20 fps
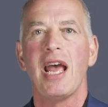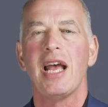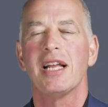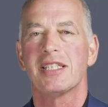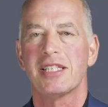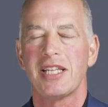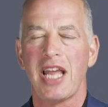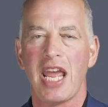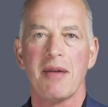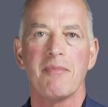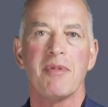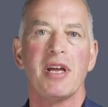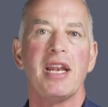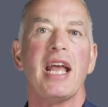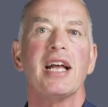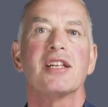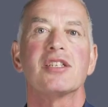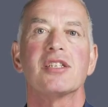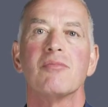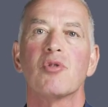statement
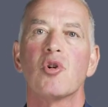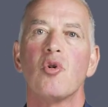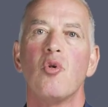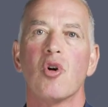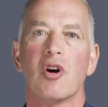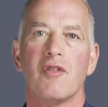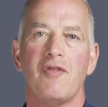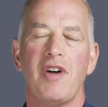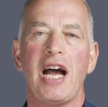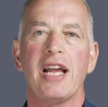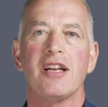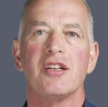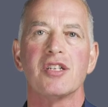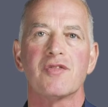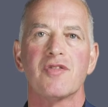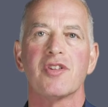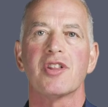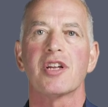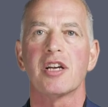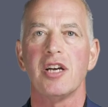and some core
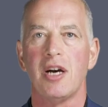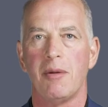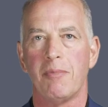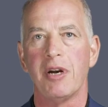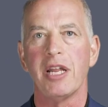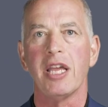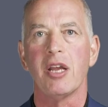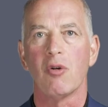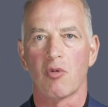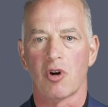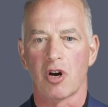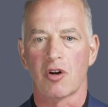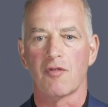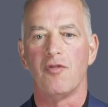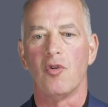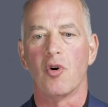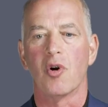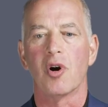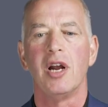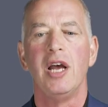values for the company he worked
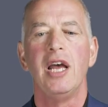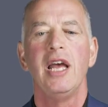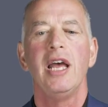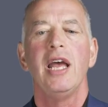for.